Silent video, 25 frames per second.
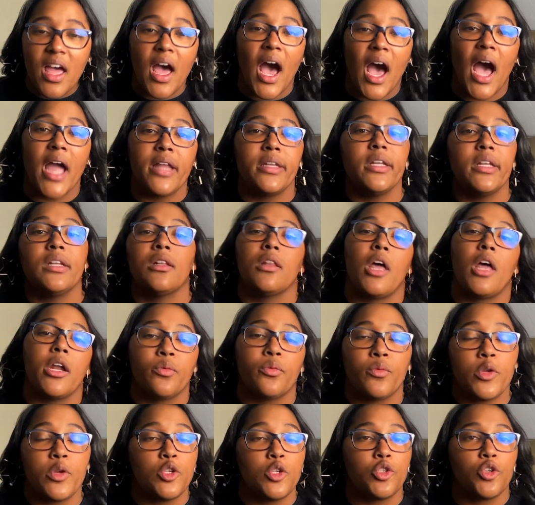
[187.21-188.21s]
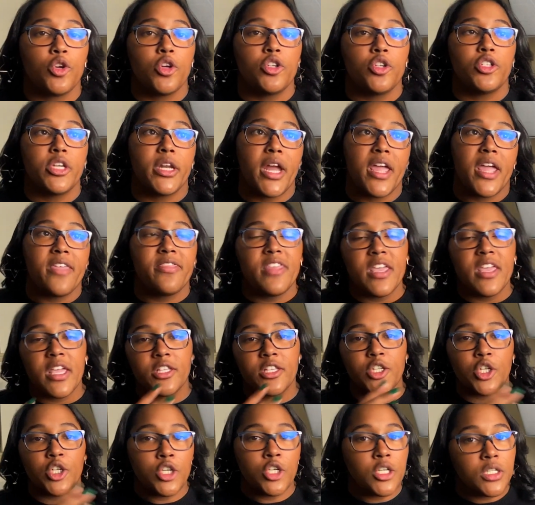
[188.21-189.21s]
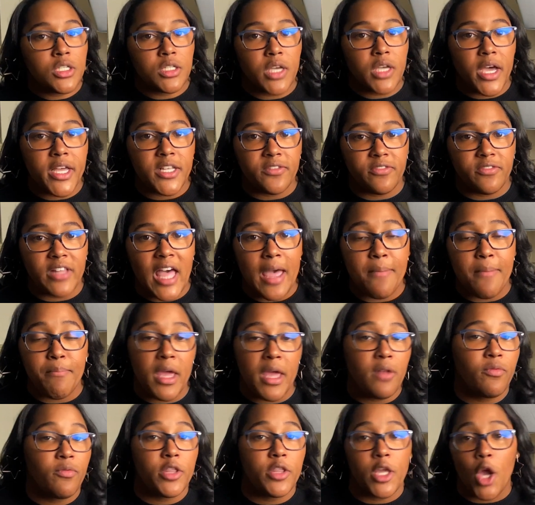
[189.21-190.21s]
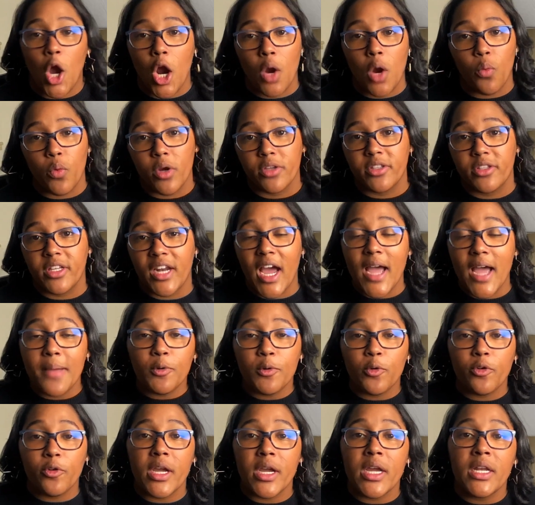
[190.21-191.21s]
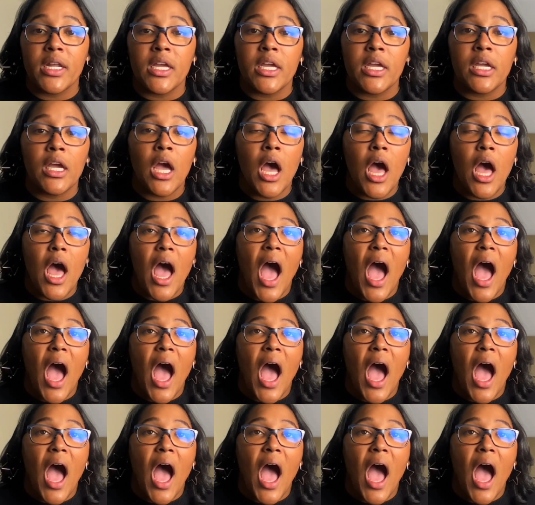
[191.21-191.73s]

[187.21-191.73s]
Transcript: I did a lot of research and I think it's a good size flatbed for the artwork that I'm creating.